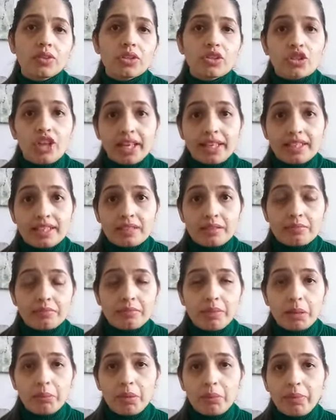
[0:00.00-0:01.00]
rejected
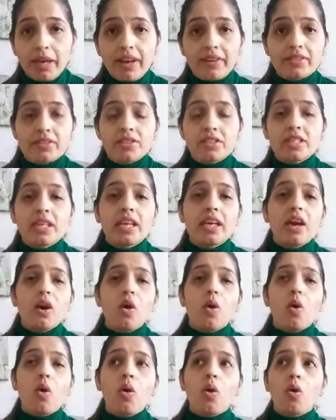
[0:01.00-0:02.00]
by my parents,
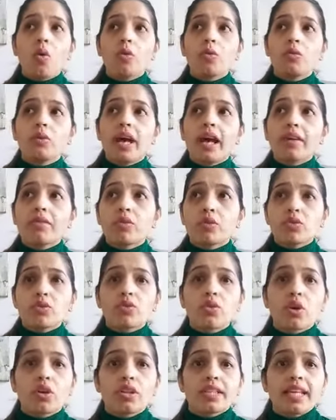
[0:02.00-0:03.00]
or I
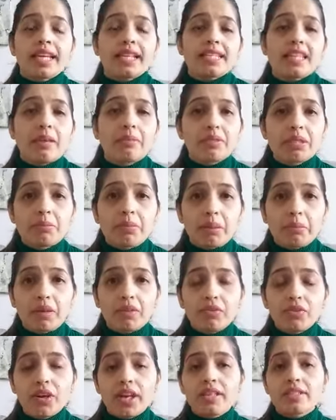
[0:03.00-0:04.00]
was not accepted by
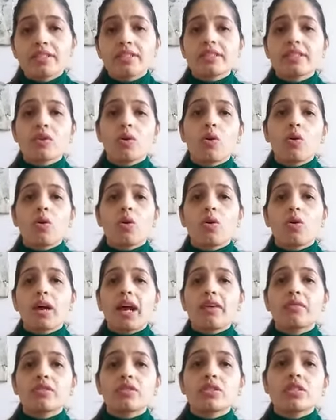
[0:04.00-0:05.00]
my friends, or
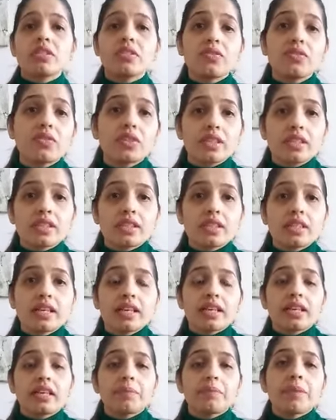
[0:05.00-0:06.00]
I was different.
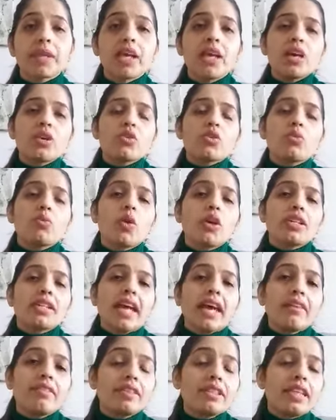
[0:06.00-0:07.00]
So
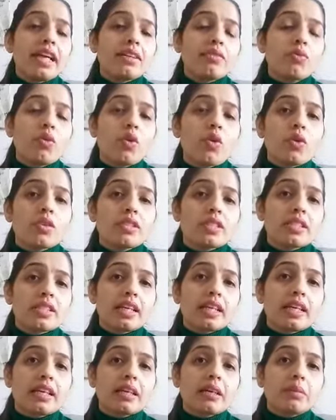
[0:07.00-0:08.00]
whatever that was,
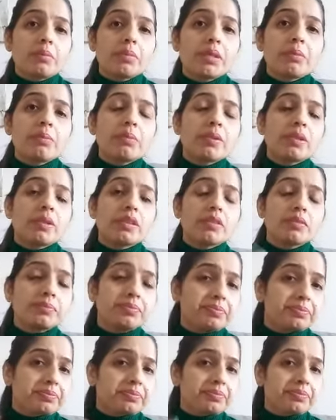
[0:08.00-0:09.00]

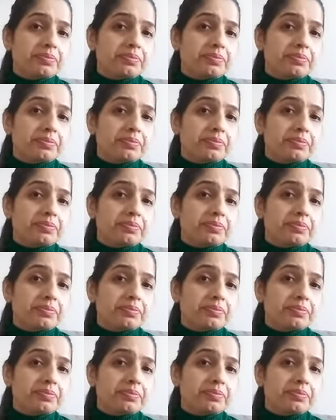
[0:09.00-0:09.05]
people